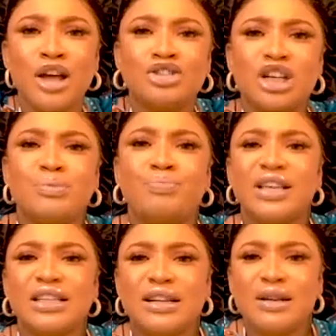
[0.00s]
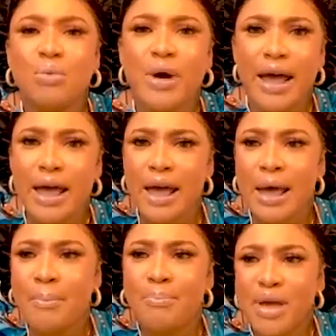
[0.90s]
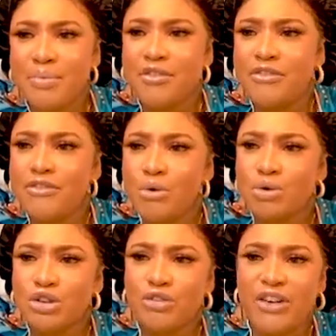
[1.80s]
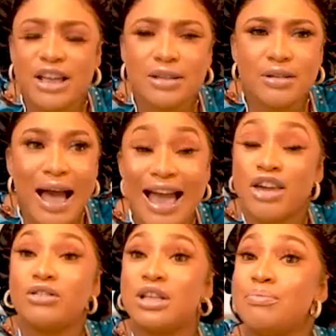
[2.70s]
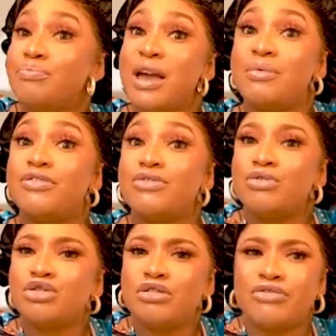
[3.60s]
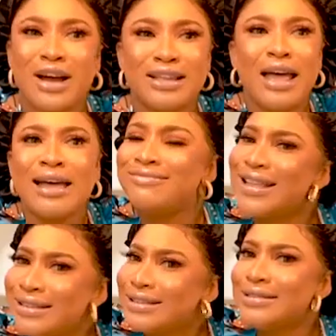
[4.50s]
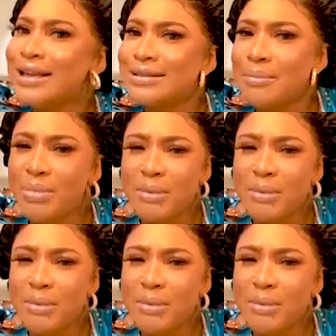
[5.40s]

just basically where baby food, you find iron in baby food, you find nasty things in